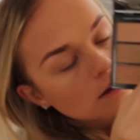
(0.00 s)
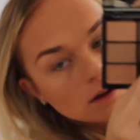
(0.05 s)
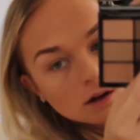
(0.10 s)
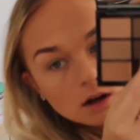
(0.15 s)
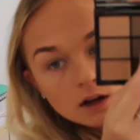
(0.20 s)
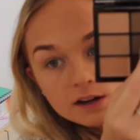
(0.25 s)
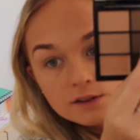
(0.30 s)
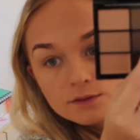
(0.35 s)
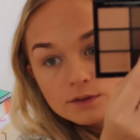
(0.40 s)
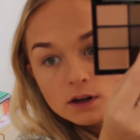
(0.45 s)

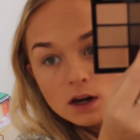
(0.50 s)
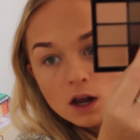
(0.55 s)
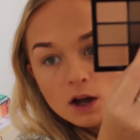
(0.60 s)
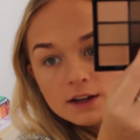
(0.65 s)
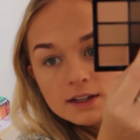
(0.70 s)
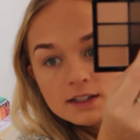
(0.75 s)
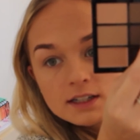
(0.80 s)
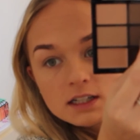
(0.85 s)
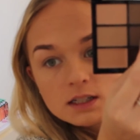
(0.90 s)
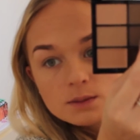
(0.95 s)
kind of
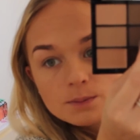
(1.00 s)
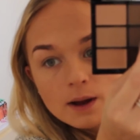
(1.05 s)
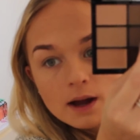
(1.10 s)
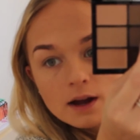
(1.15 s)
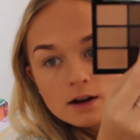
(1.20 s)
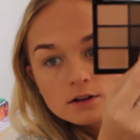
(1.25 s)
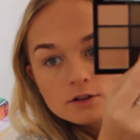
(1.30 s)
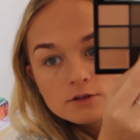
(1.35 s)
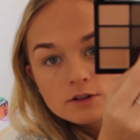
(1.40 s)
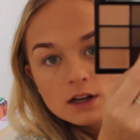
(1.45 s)
lightest
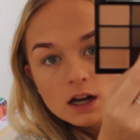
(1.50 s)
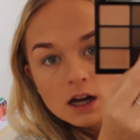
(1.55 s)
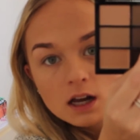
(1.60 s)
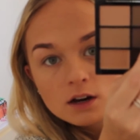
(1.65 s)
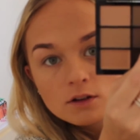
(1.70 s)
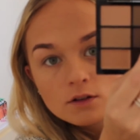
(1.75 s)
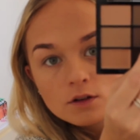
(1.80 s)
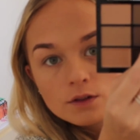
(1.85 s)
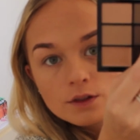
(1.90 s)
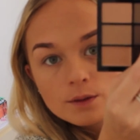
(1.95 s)
powdery
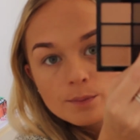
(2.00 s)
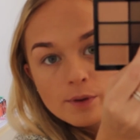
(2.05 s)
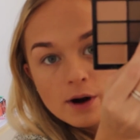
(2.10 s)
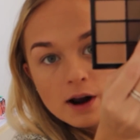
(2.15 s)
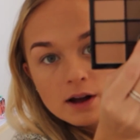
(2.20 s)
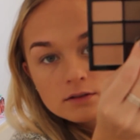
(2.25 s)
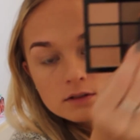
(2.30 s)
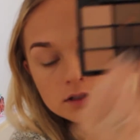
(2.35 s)
colour on the brown